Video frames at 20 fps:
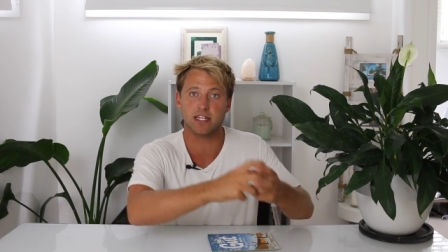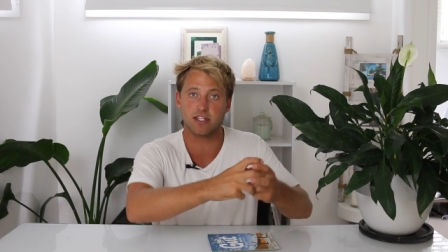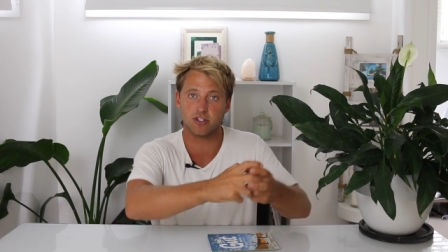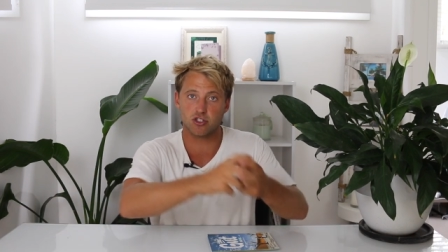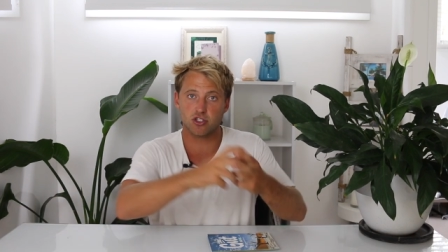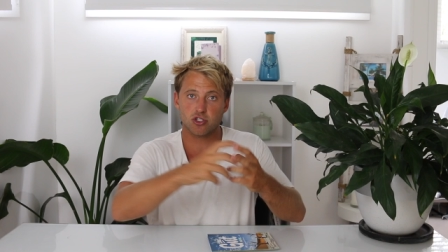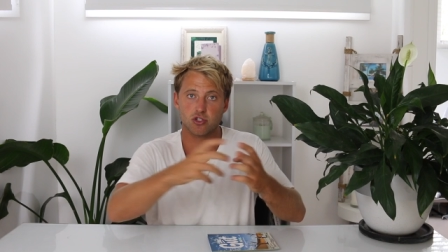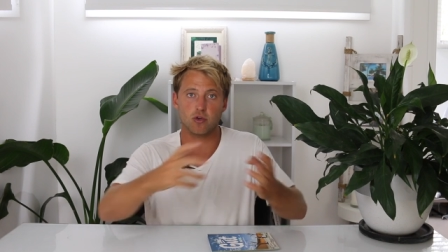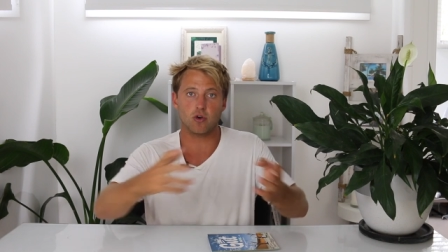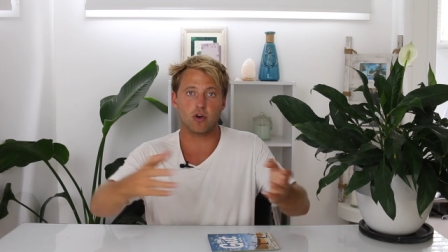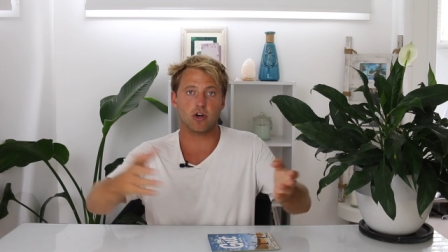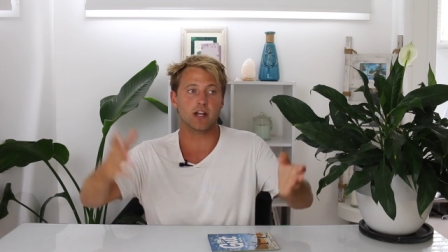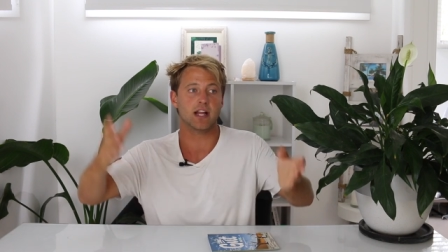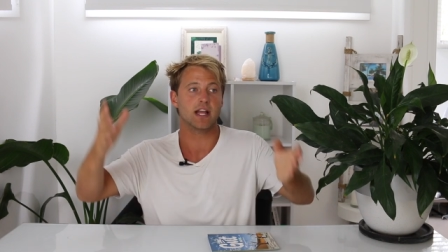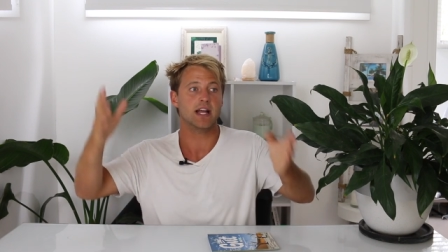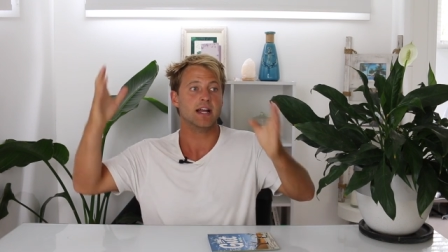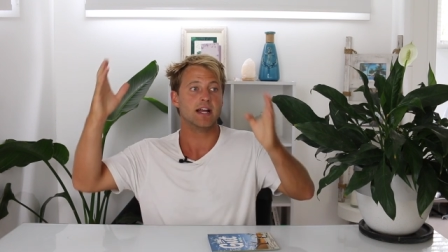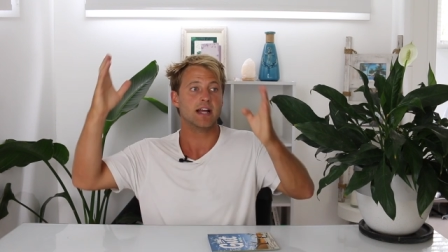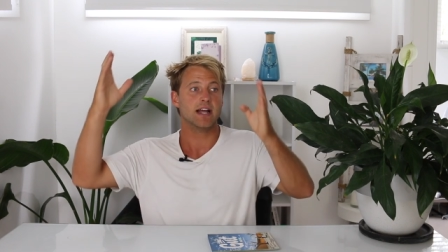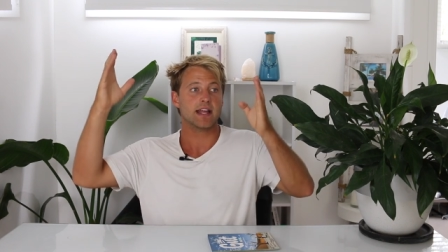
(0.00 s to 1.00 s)
In short,
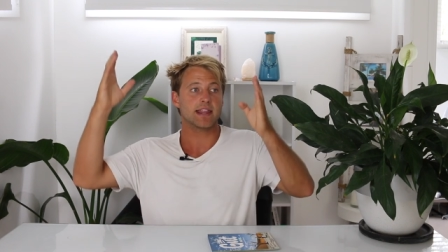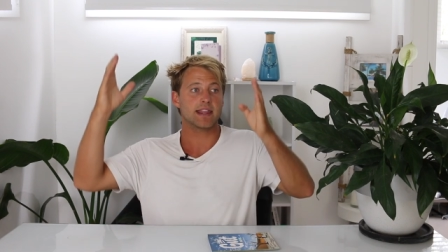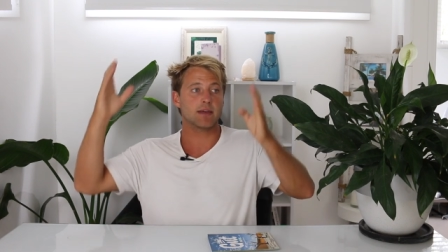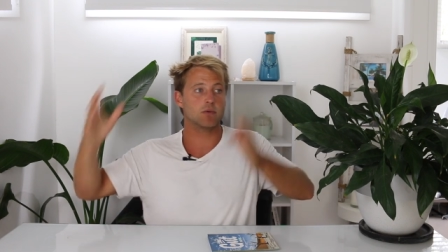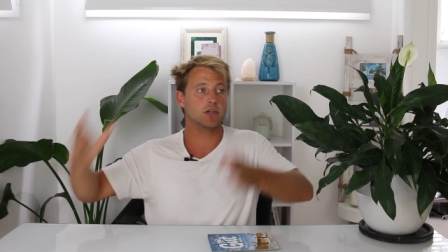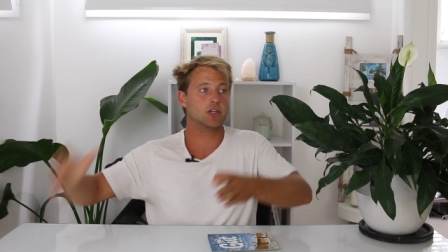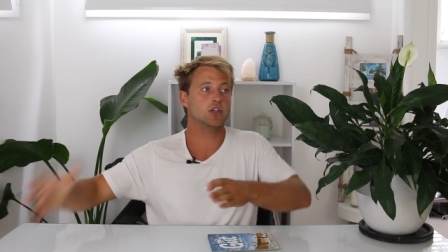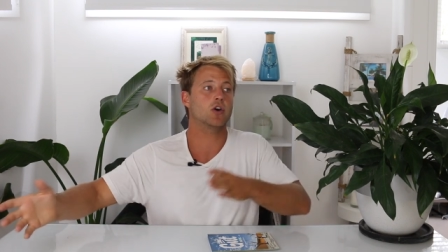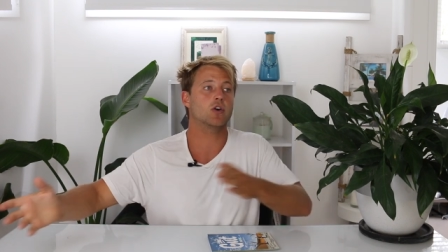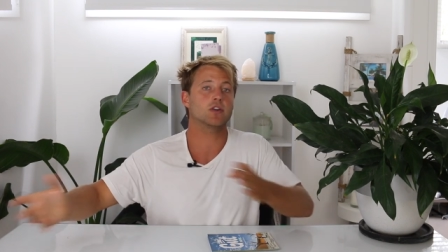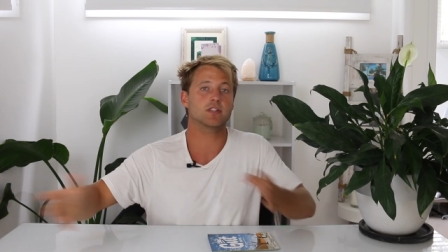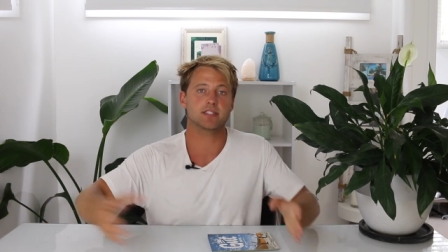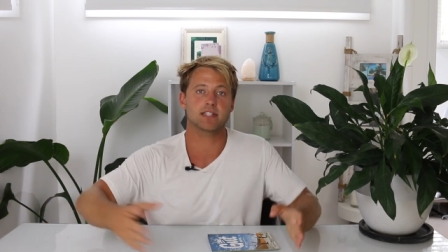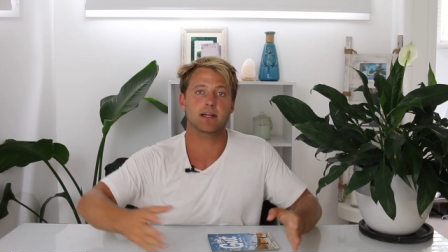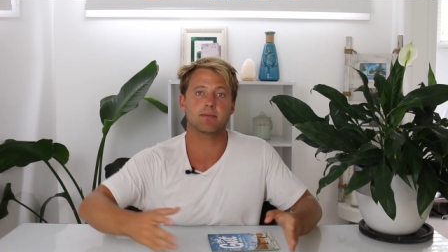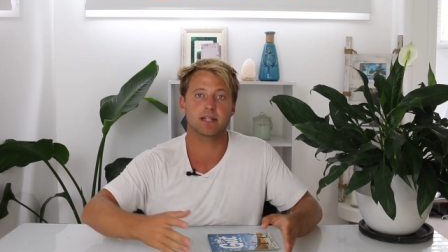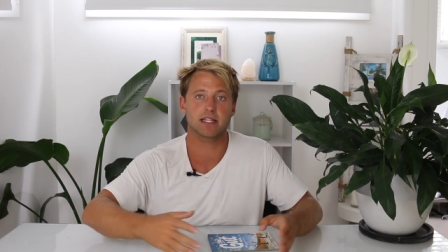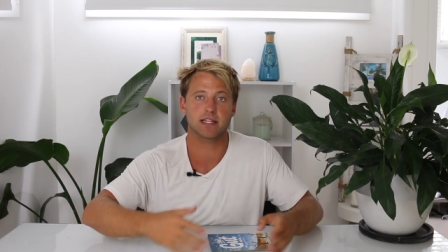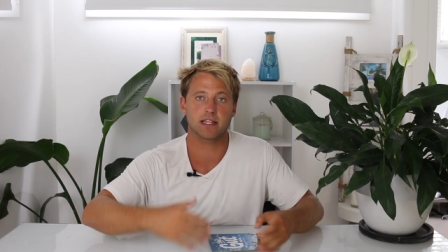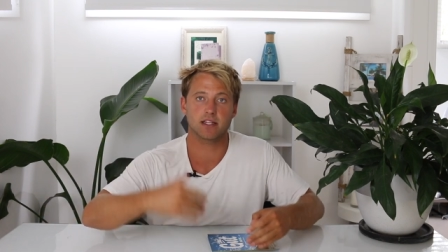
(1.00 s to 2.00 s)
they were not
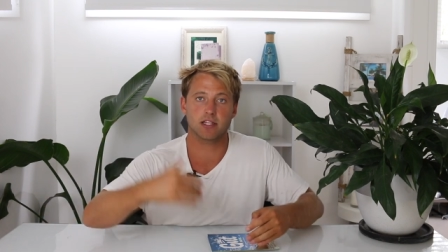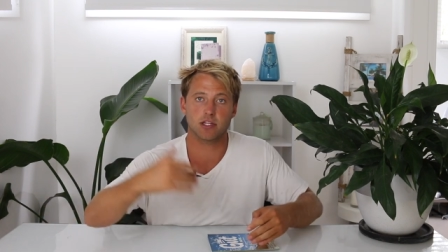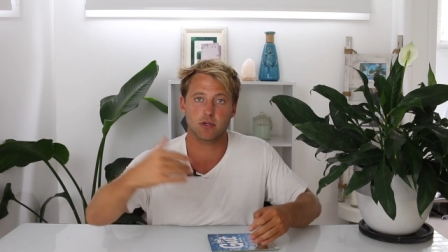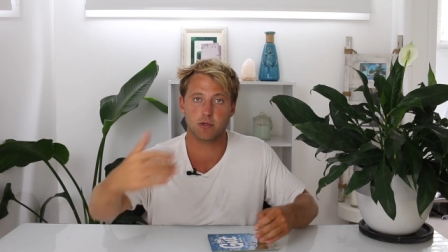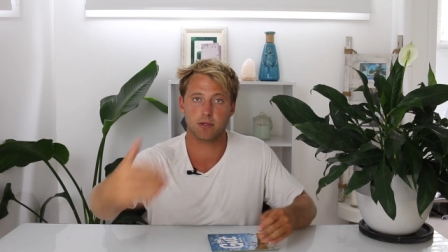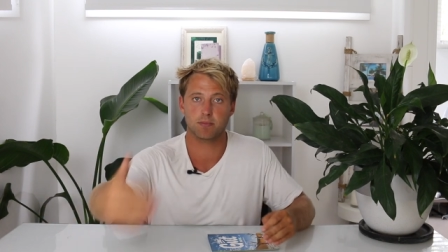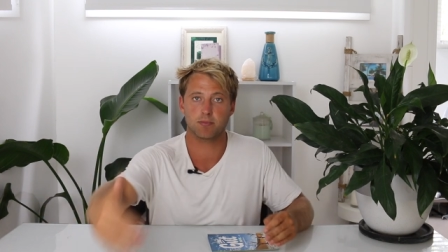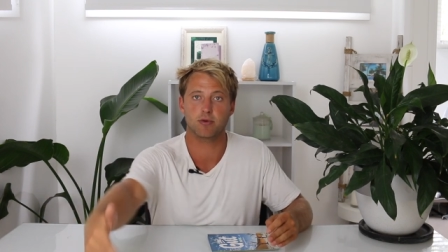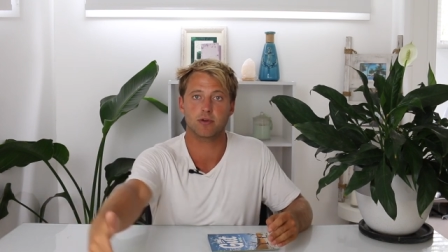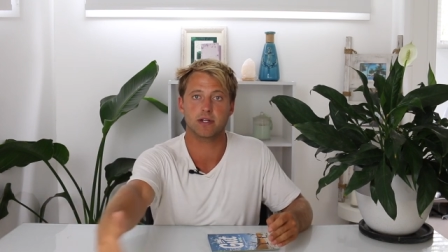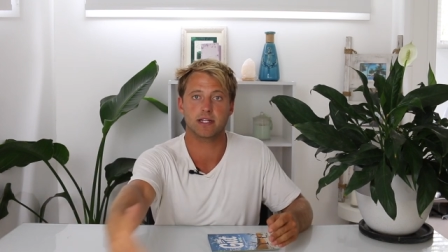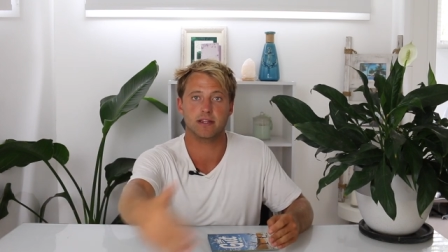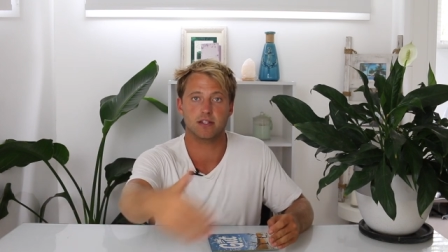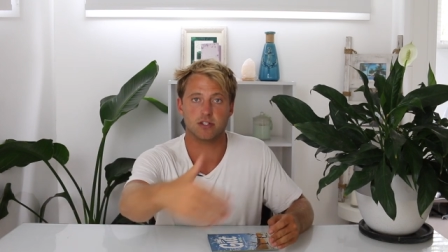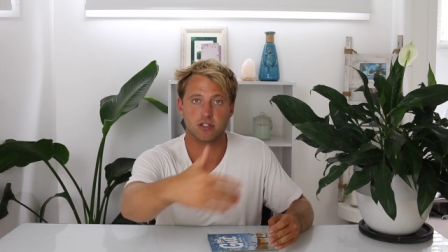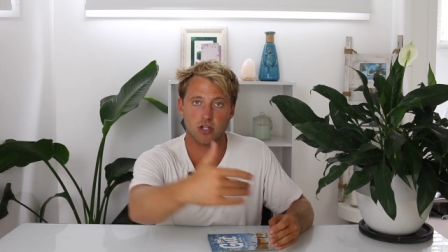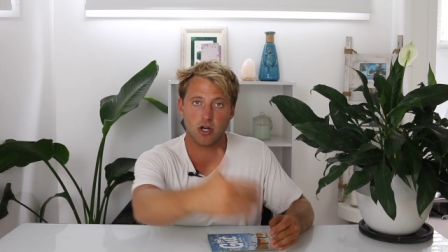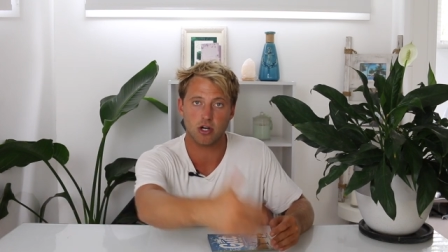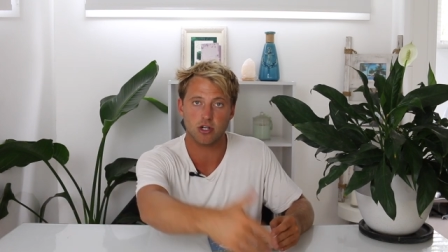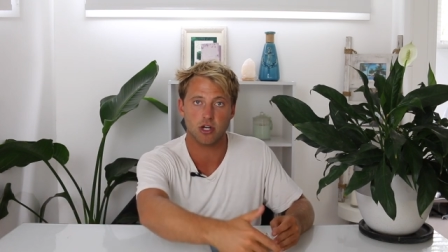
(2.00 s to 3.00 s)
something that you would put in
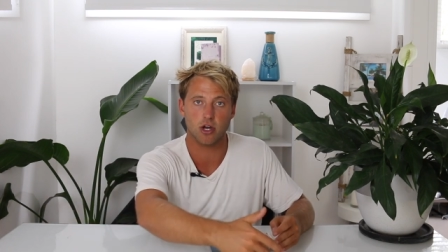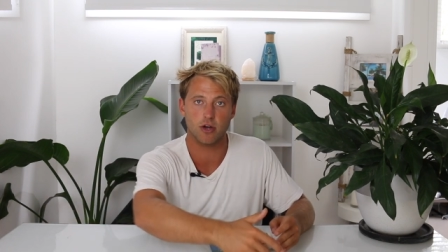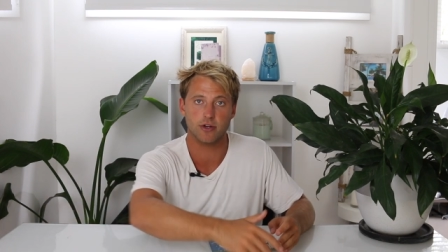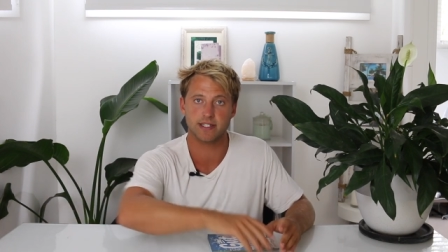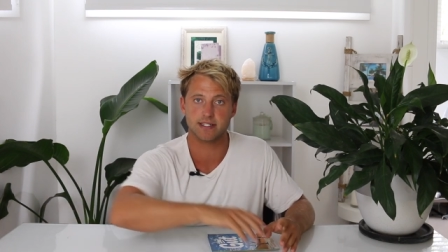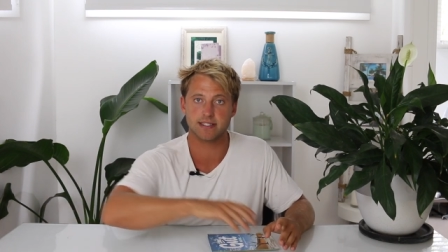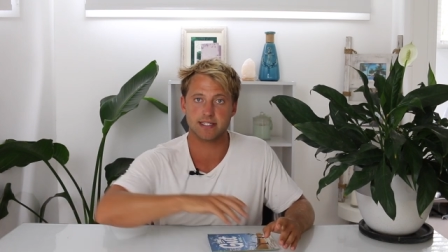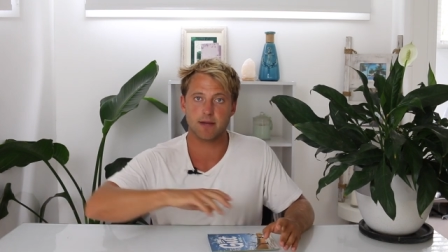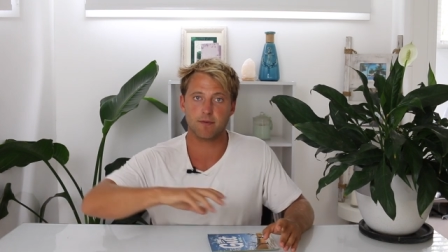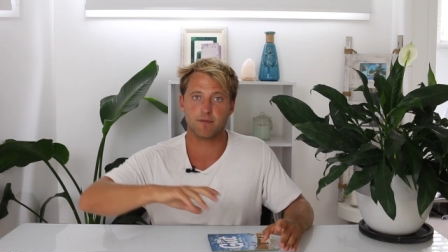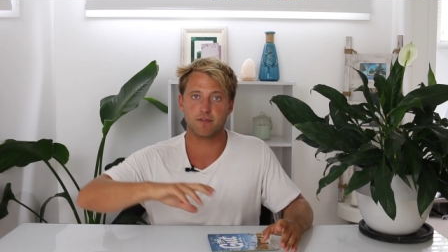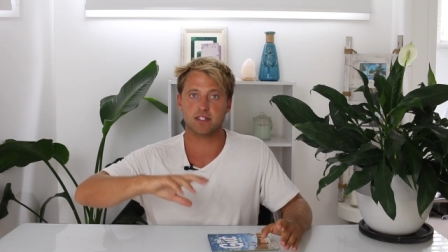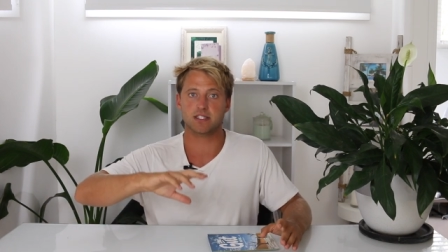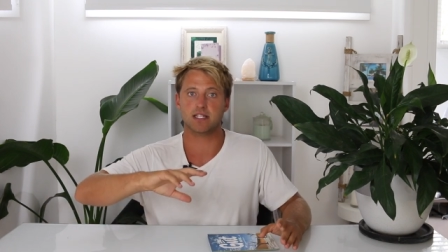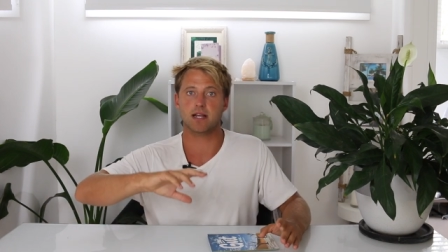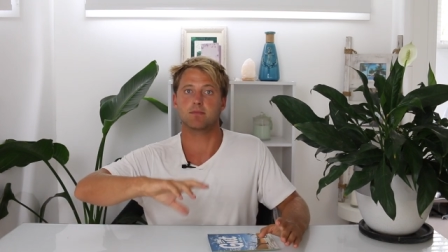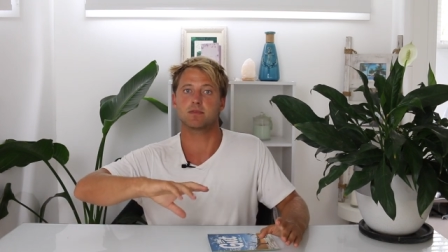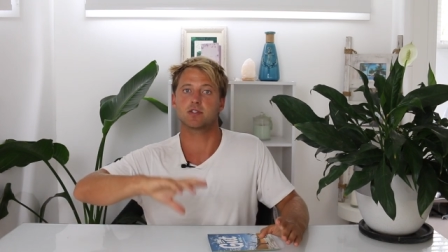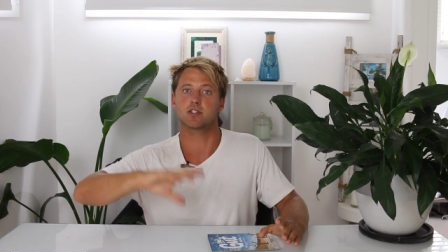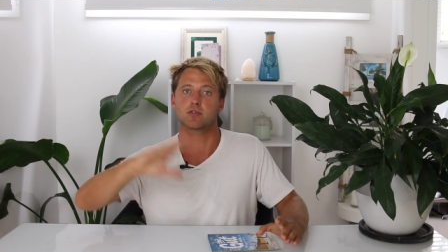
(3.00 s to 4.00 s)
the doco except for
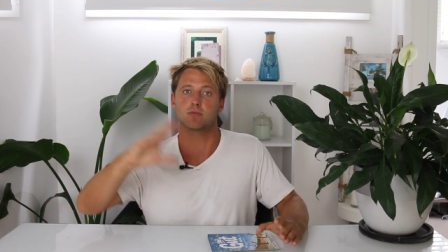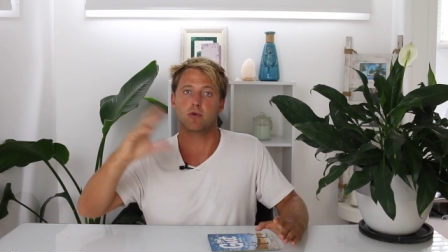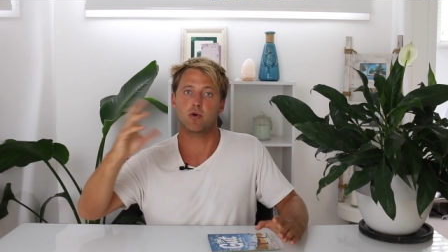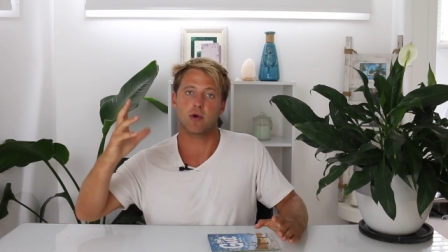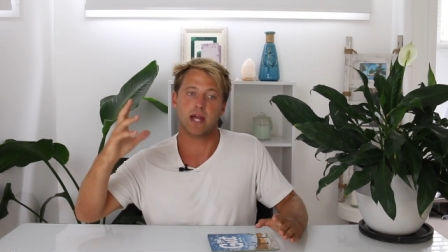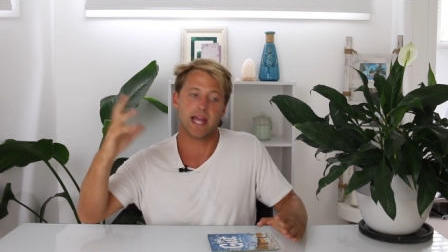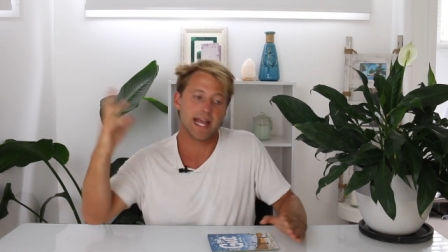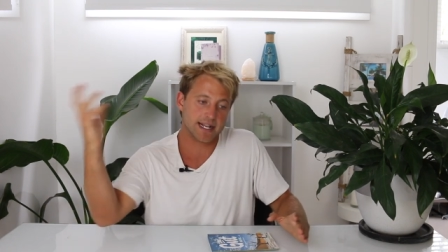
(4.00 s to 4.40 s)
some small